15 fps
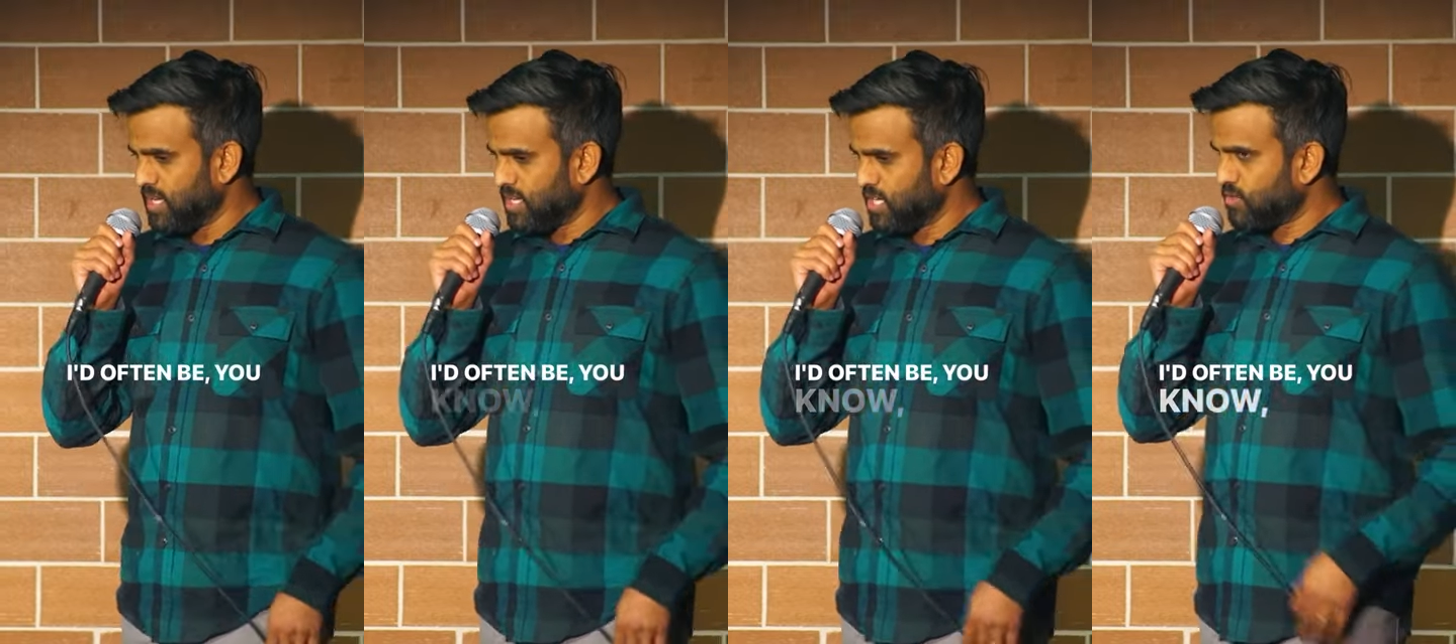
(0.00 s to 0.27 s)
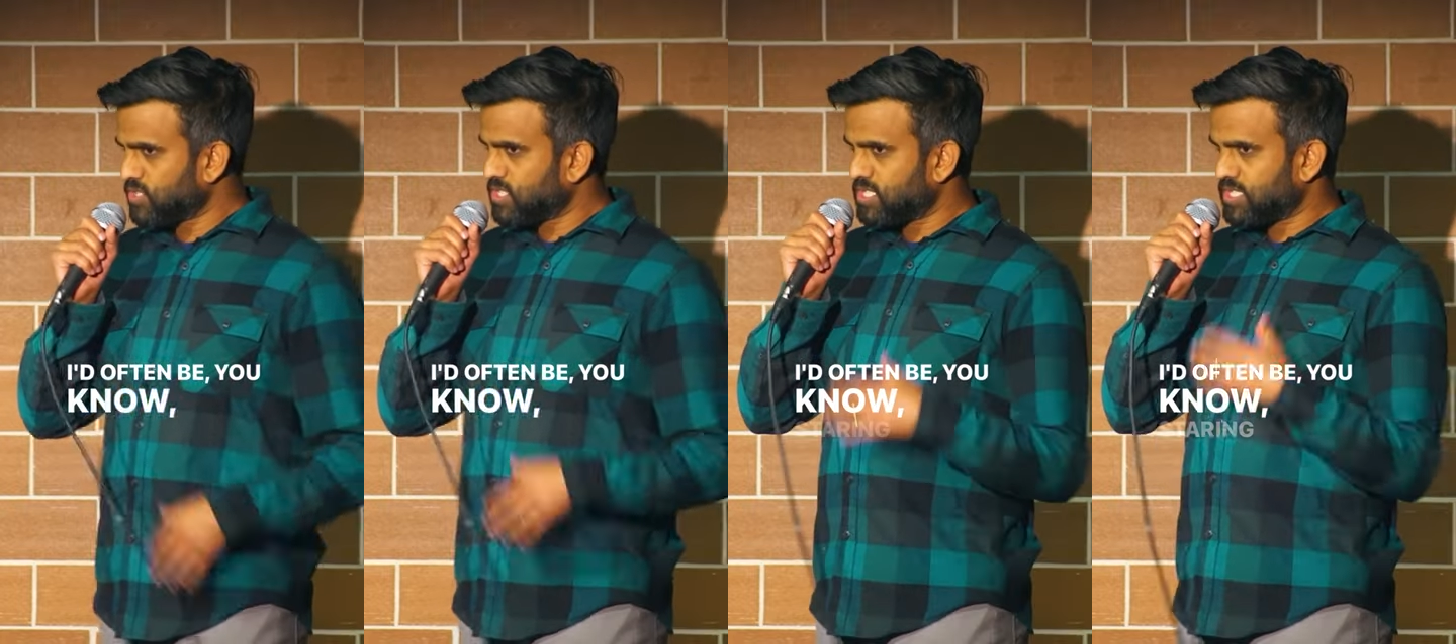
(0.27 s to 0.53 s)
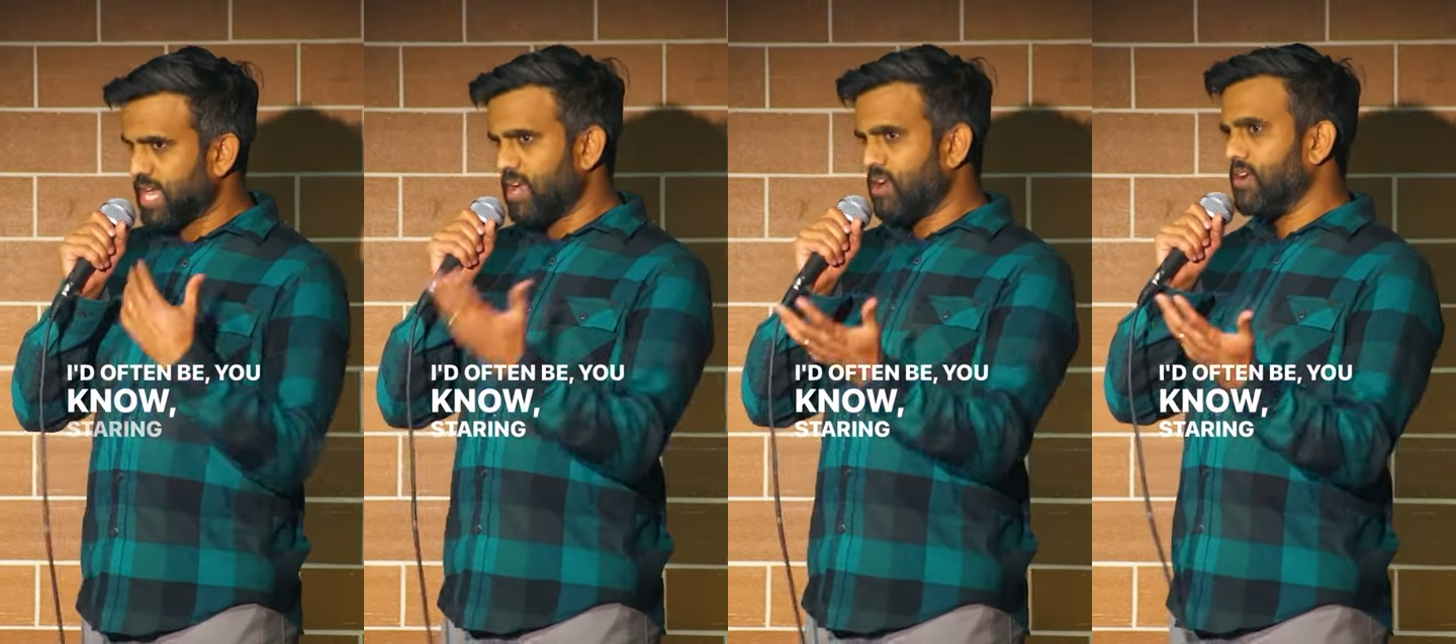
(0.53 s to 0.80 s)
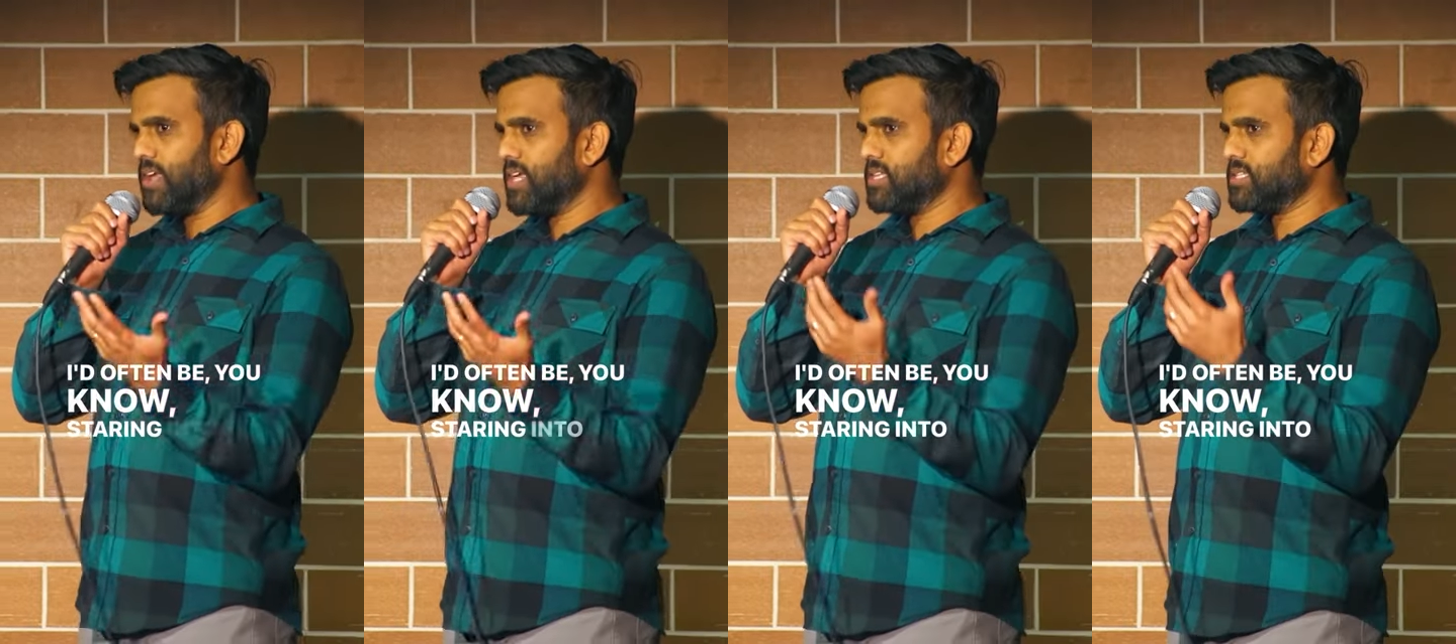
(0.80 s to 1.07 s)
you know,
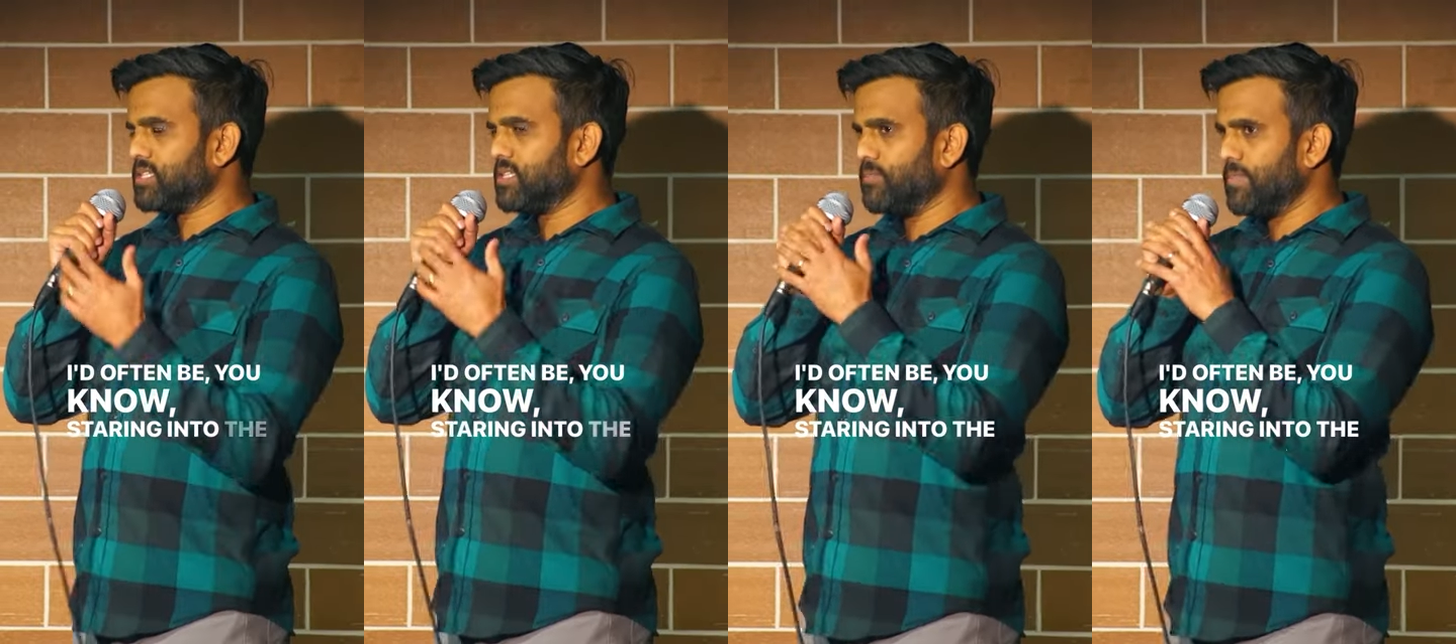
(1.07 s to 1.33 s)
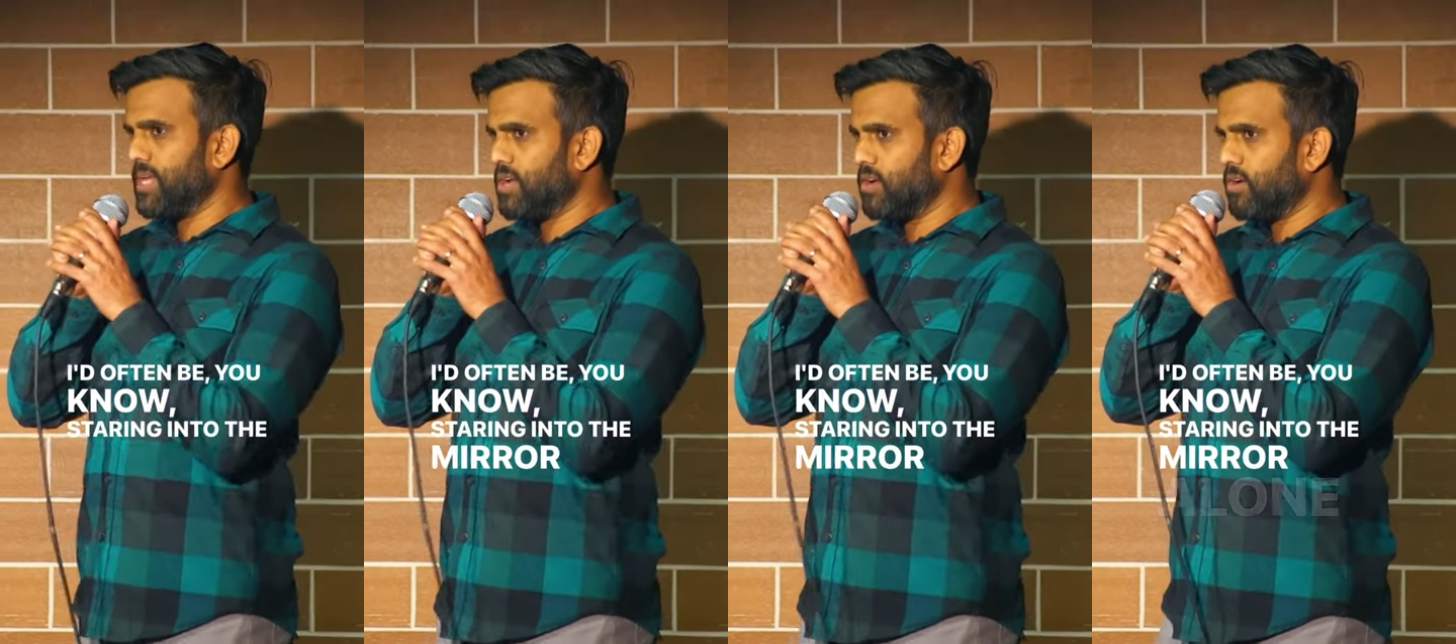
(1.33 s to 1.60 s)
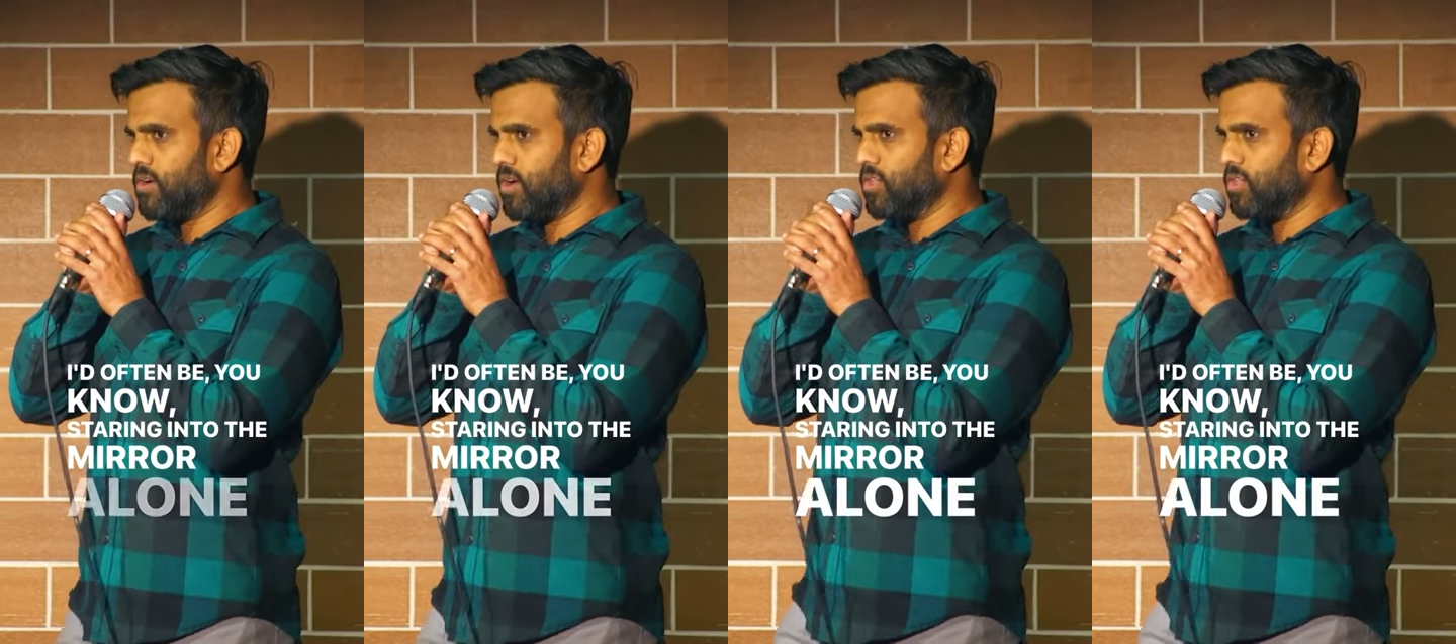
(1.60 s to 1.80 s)
staring into the mirror